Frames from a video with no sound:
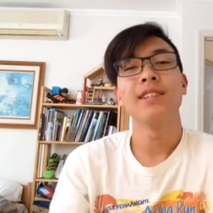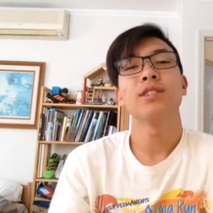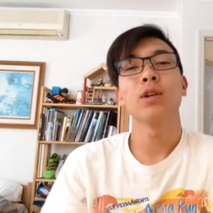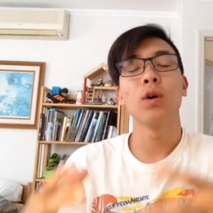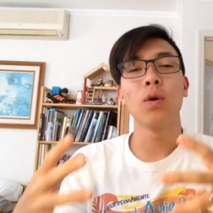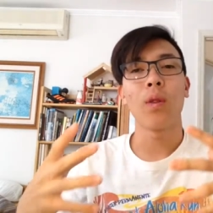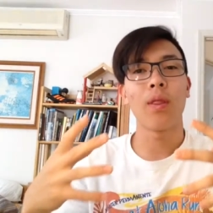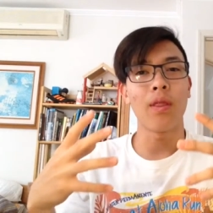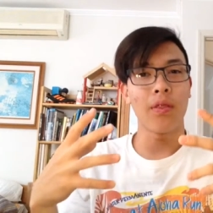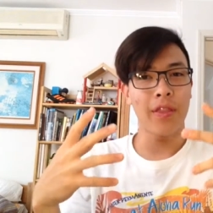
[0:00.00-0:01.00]
and so
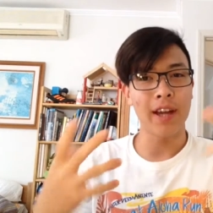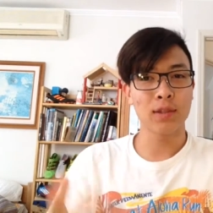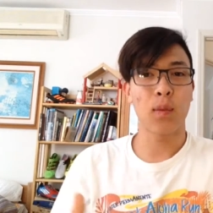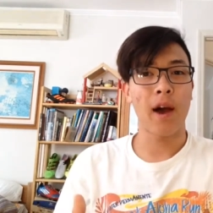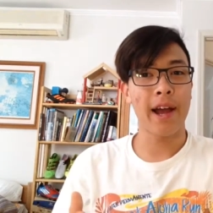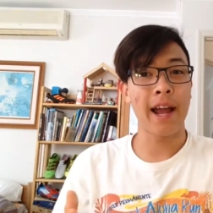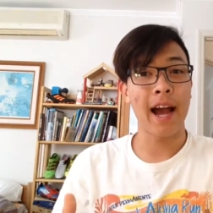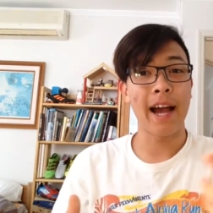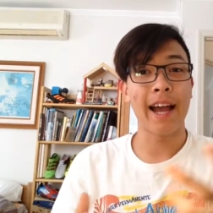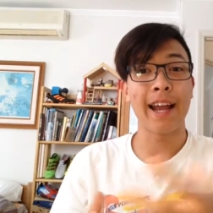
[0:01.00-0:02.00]
that's why
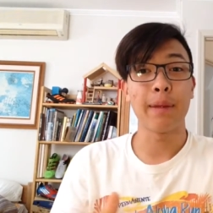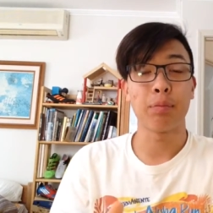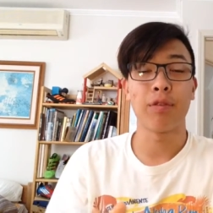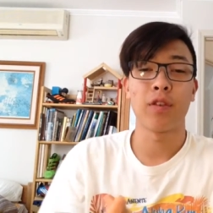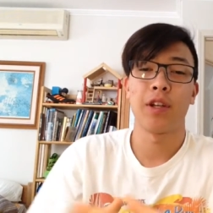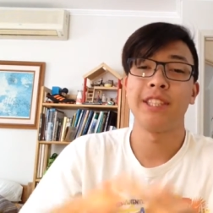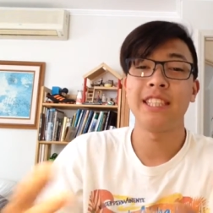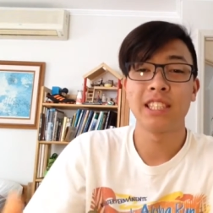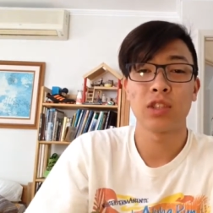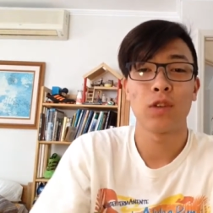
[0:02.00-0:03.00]
I prefer
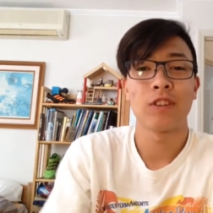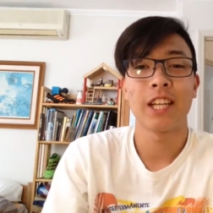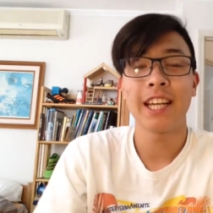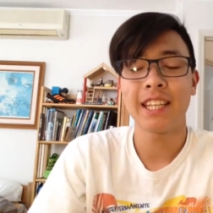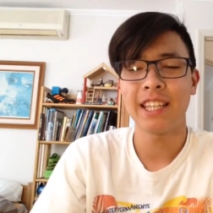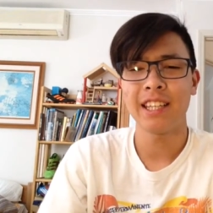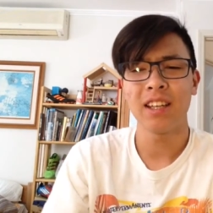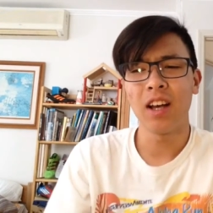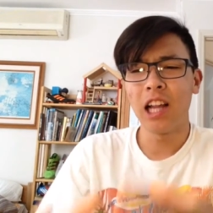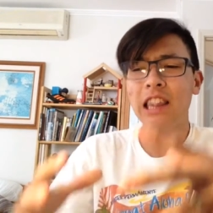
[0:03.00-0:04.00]
Adidas over Nike.
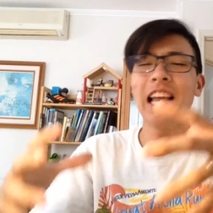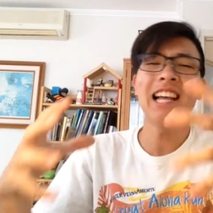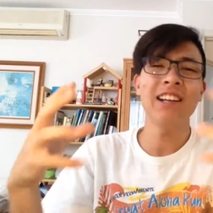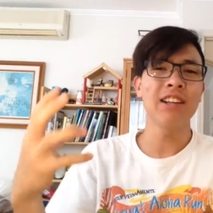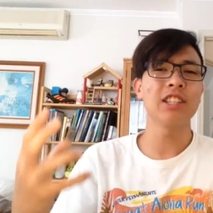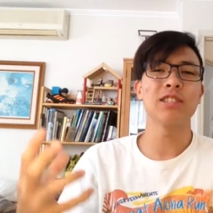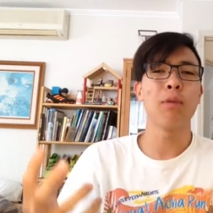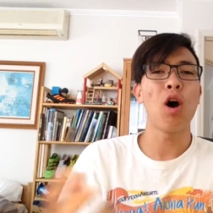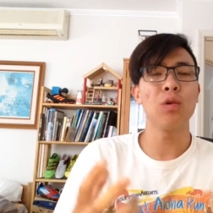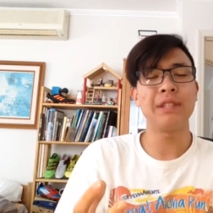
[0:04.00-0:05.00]
A lot of
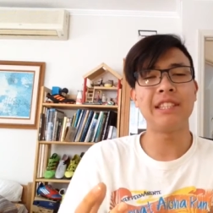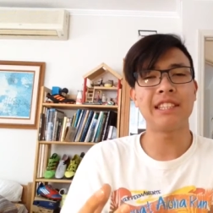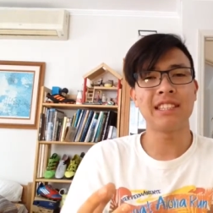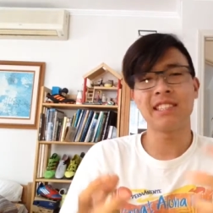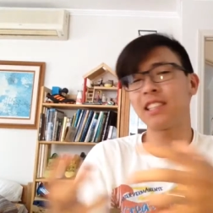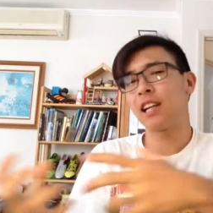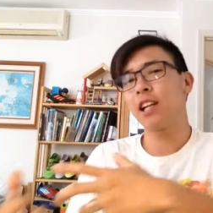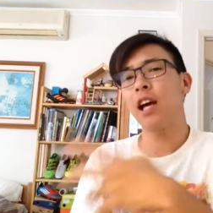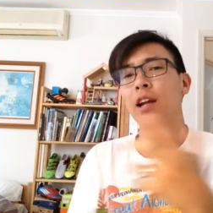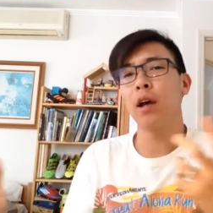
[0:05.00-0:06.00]
small reasons and a
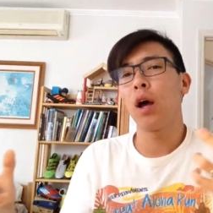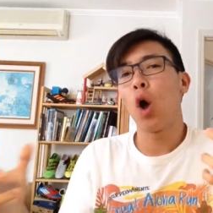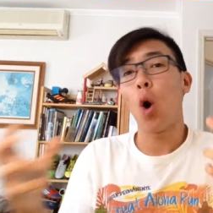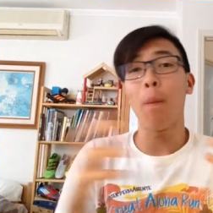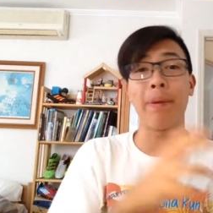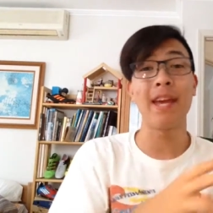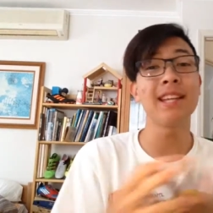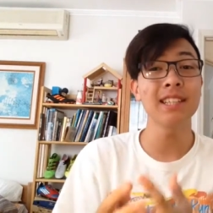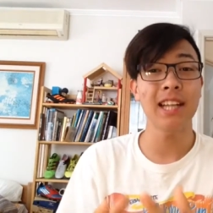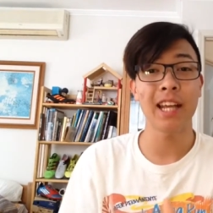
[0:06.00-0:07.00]
lot of
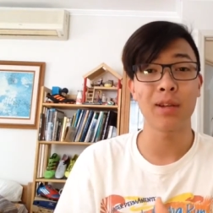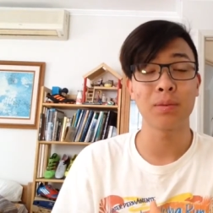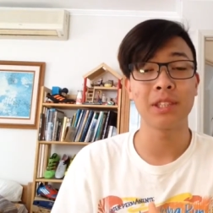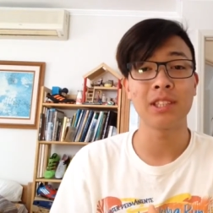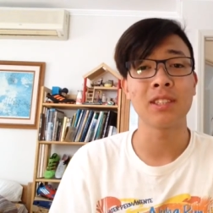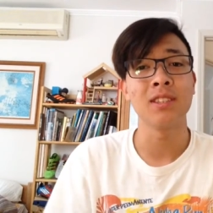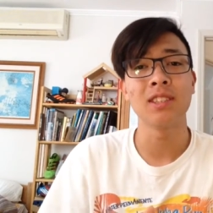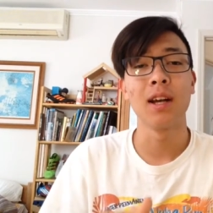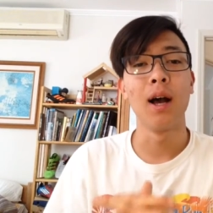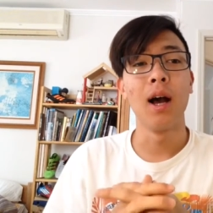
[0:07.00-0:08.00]
opinionated reasons.
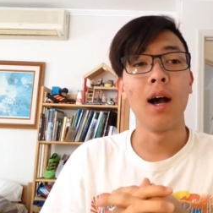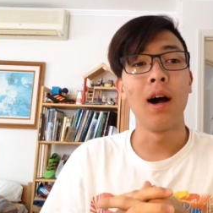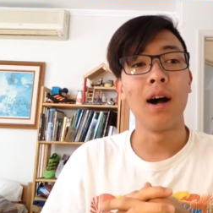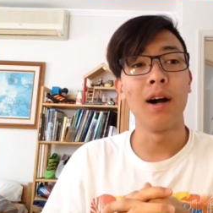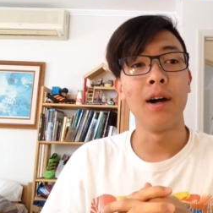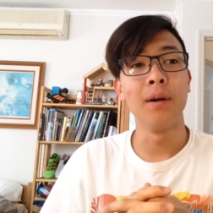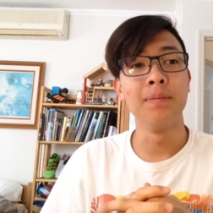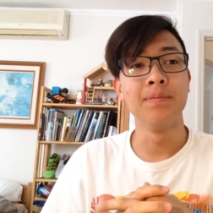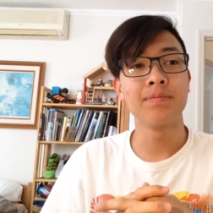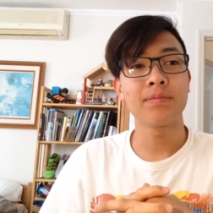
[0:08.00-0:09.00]

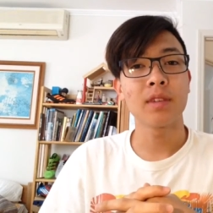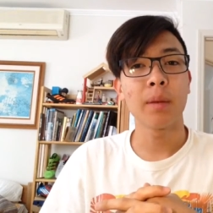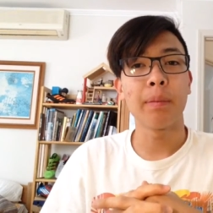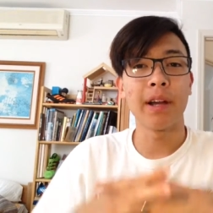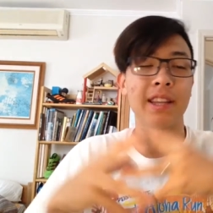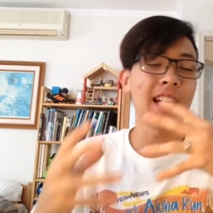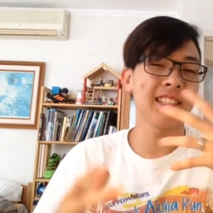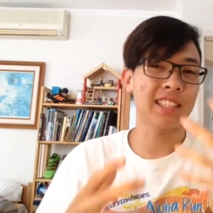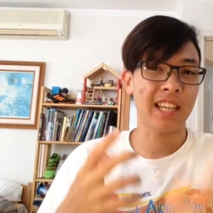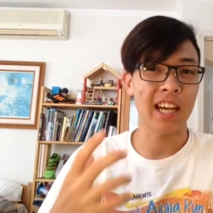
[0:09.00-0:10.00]
Um, but
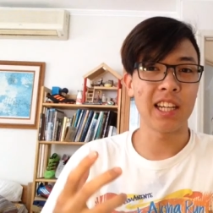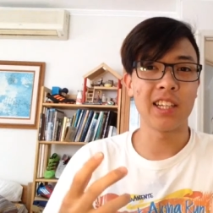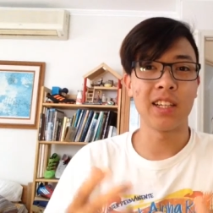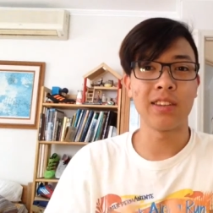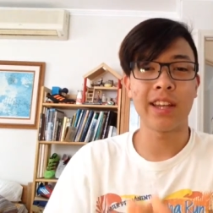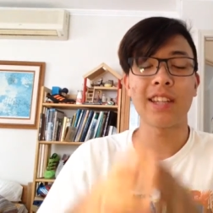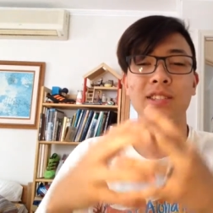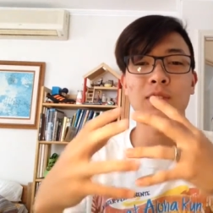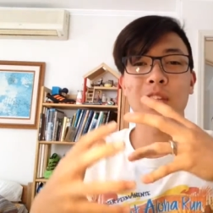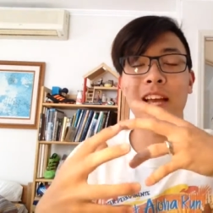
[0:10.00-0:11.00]
that kind of,
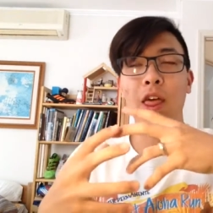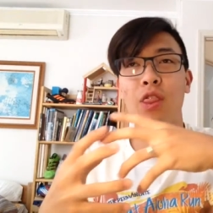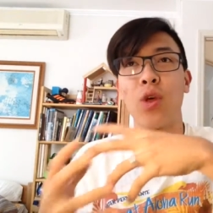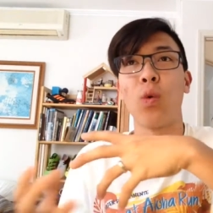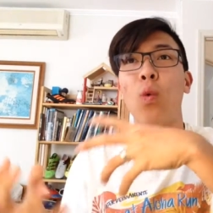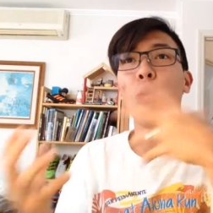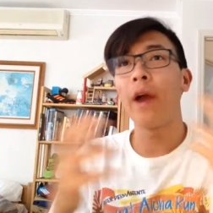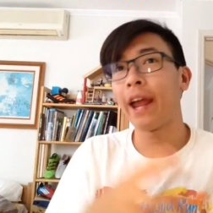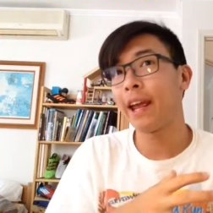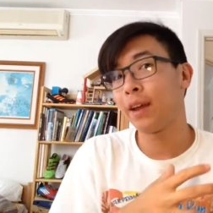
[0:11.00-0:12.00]
that's the
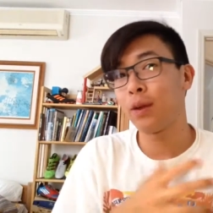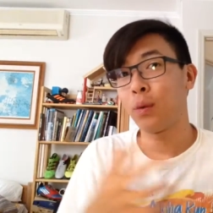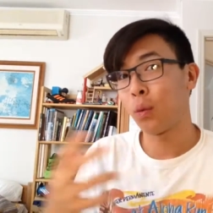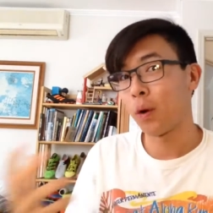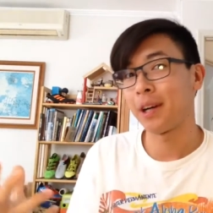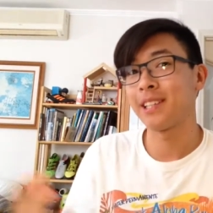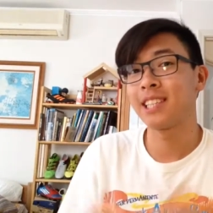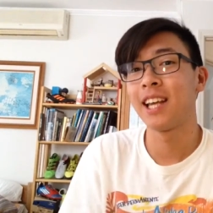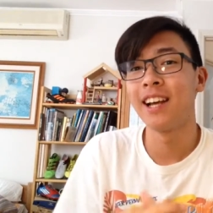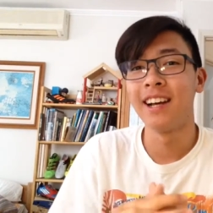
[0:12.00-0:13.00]
way it works.